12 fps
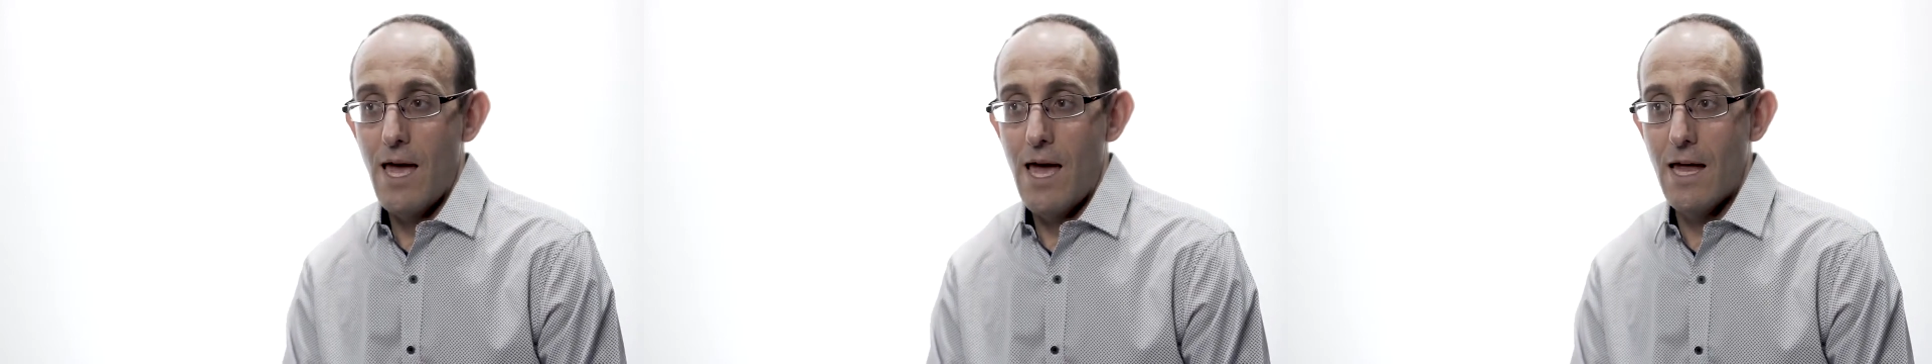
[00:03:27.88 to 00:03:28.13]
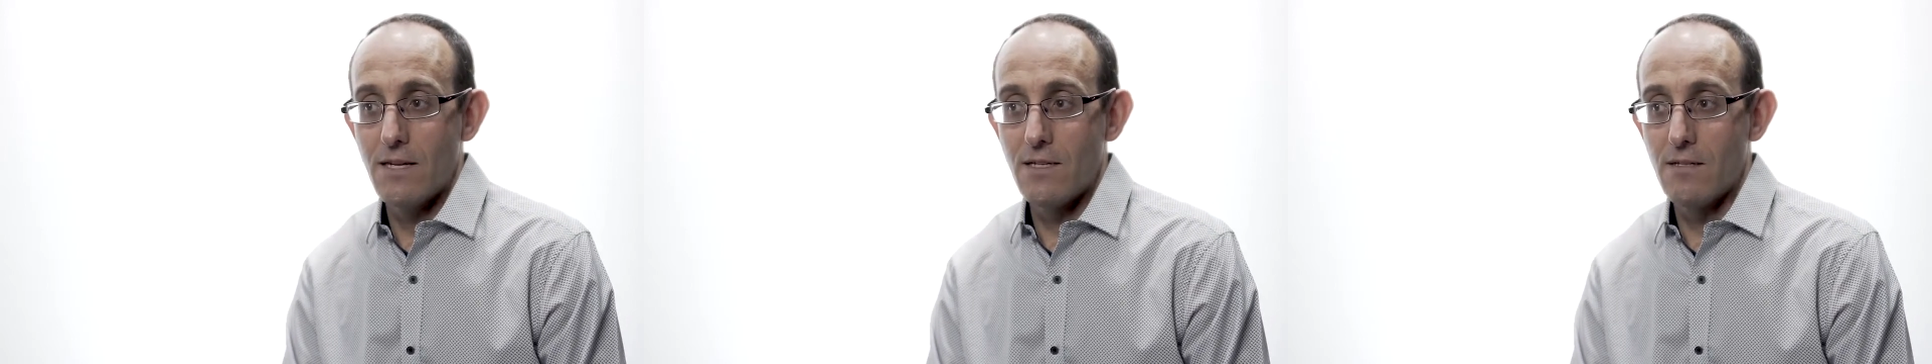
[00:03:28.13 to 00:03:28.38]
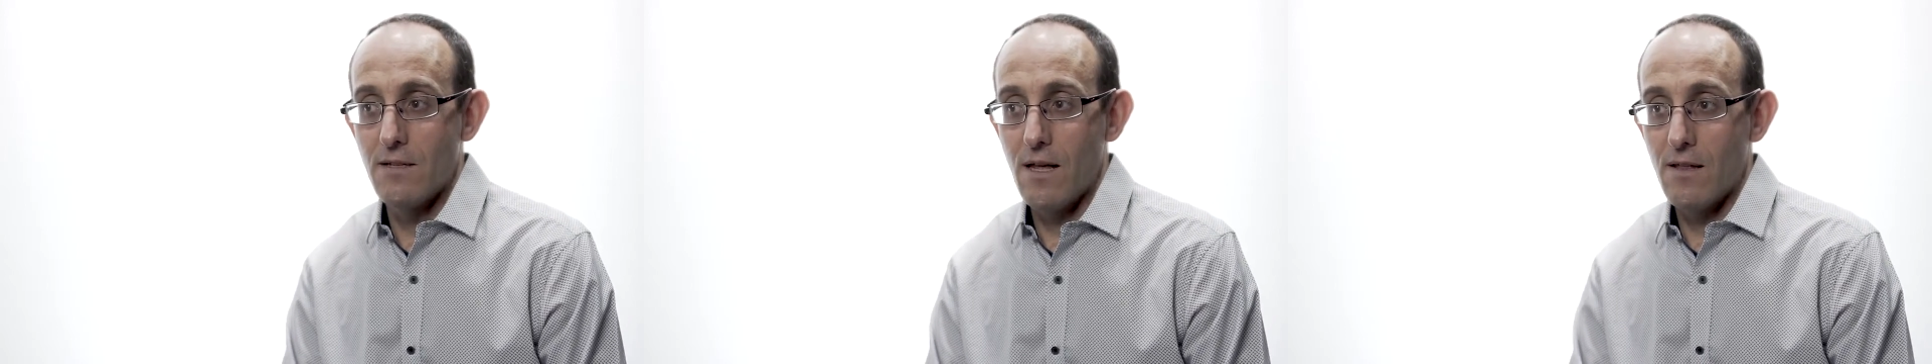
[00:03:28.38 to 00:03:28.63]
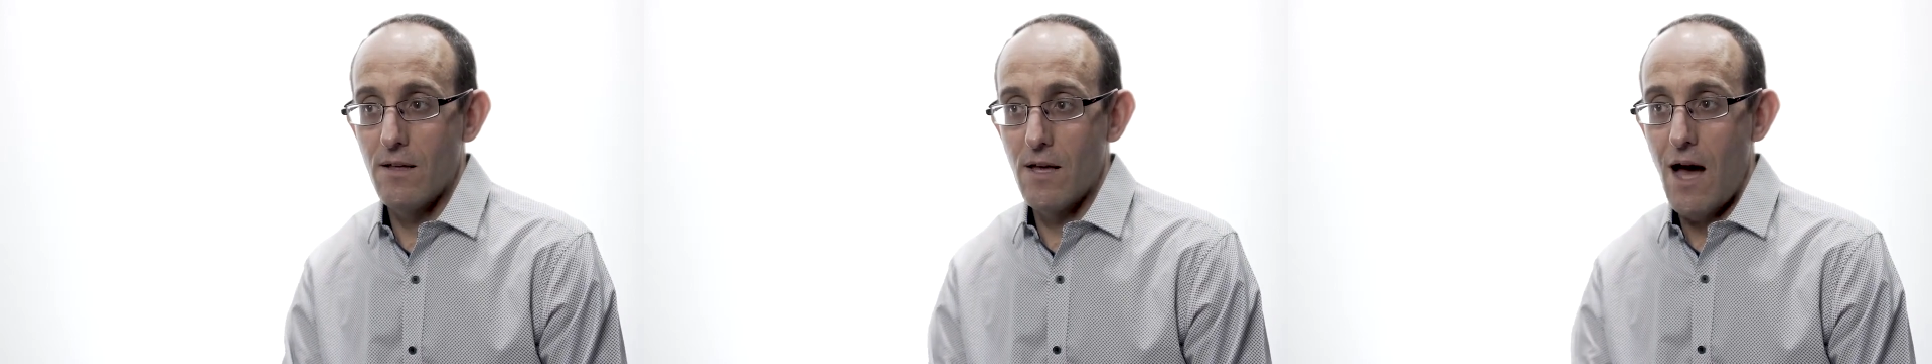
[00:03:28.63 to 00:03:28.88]
and
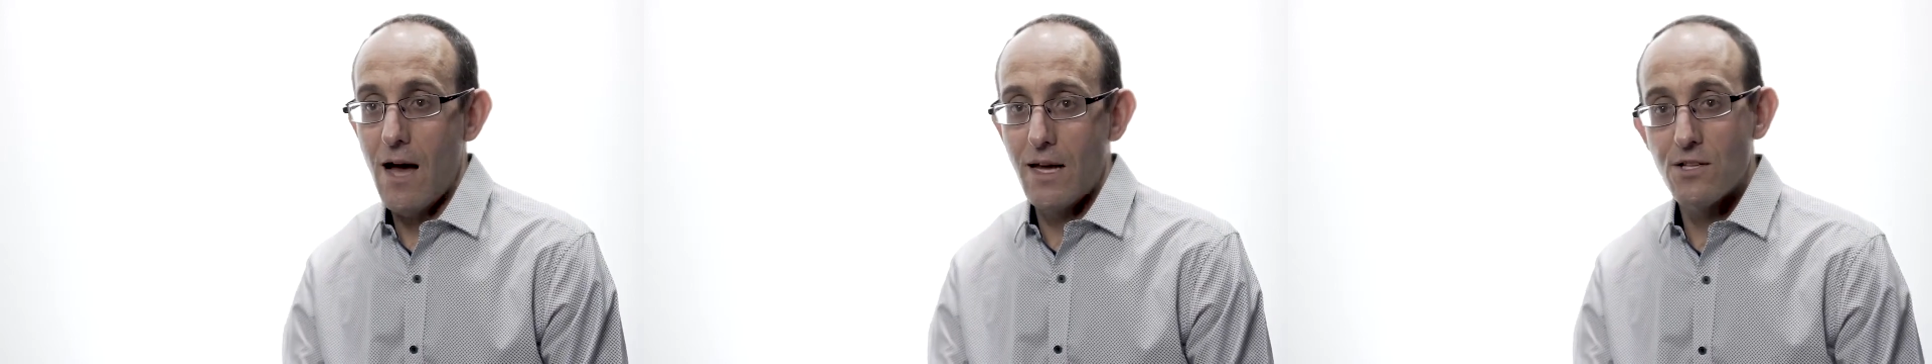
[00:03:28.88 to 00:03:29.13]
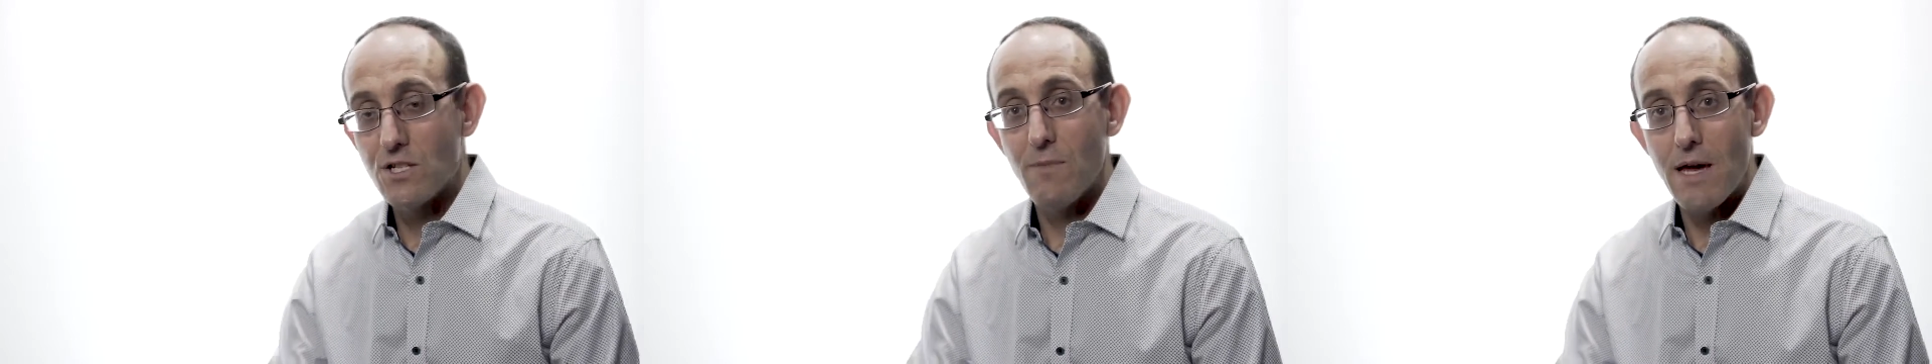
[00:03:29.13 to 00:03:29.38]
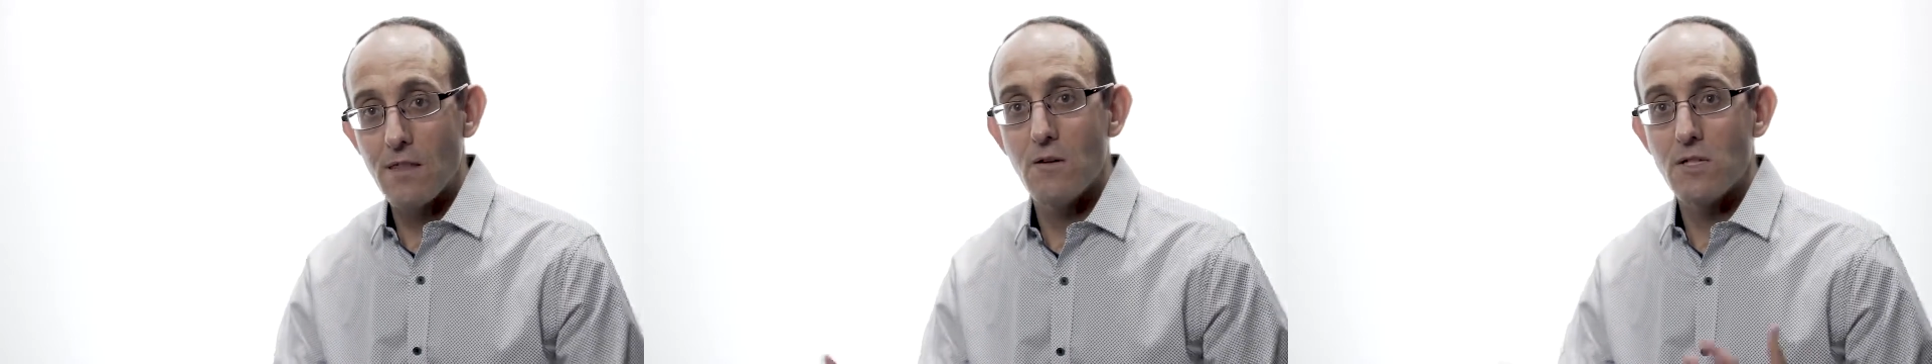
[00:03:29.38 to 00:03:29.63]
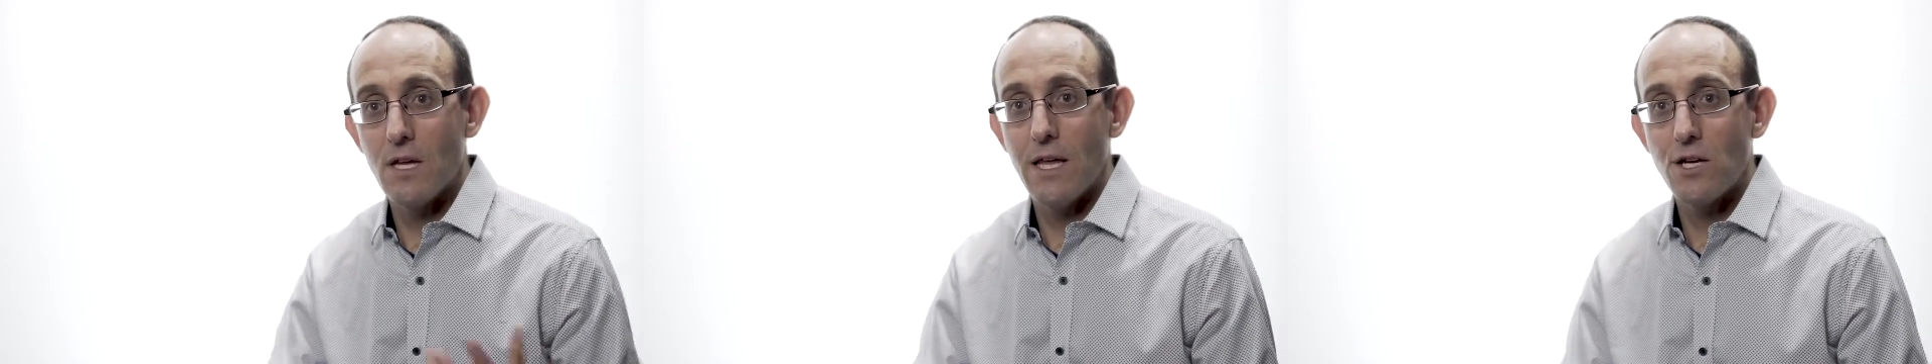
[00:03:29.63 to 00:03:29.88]
I can just make
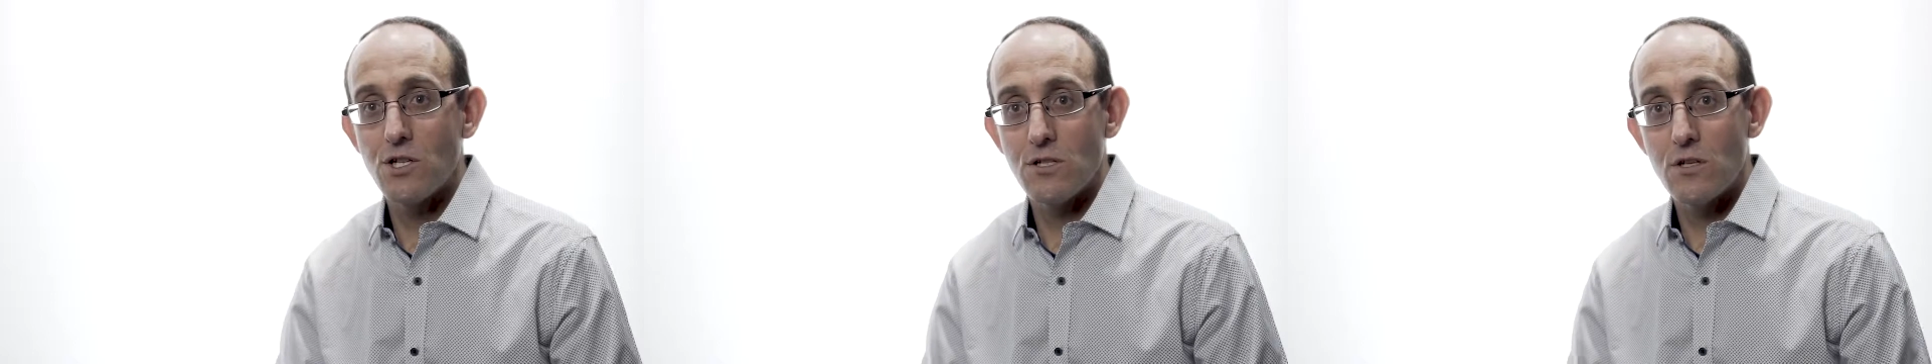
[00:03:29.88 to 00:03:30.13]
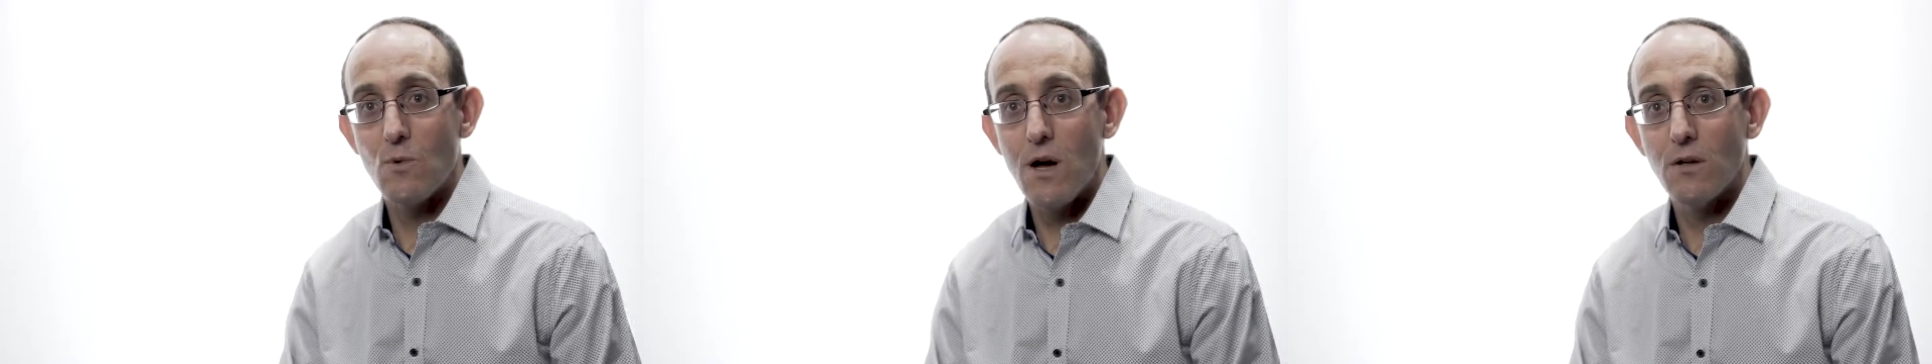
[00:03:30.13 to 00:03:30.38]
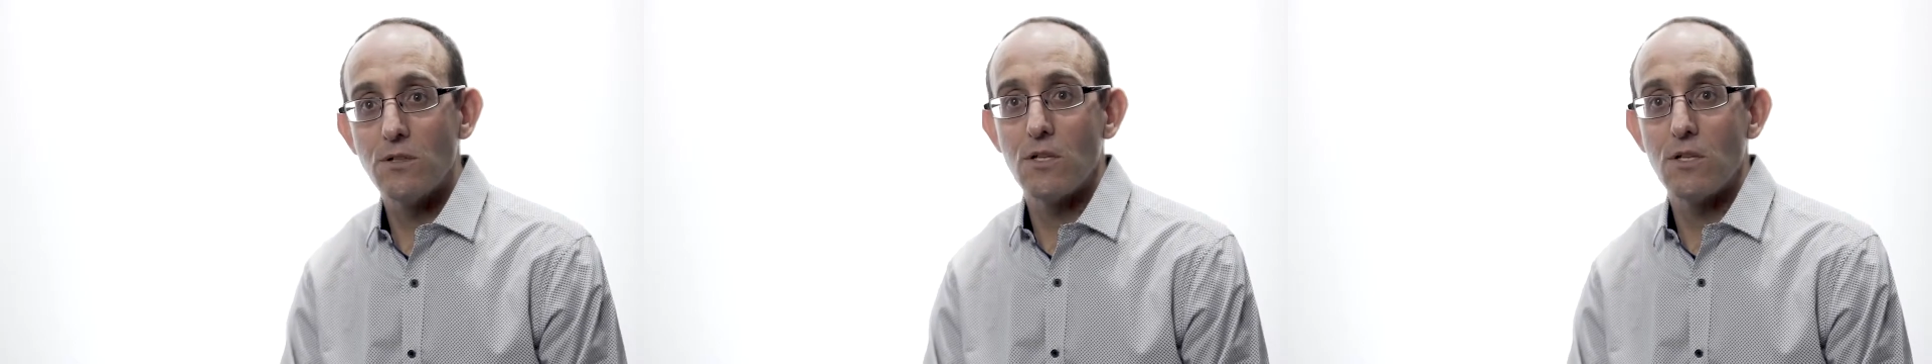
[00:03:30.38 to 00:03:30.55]
those connections as well.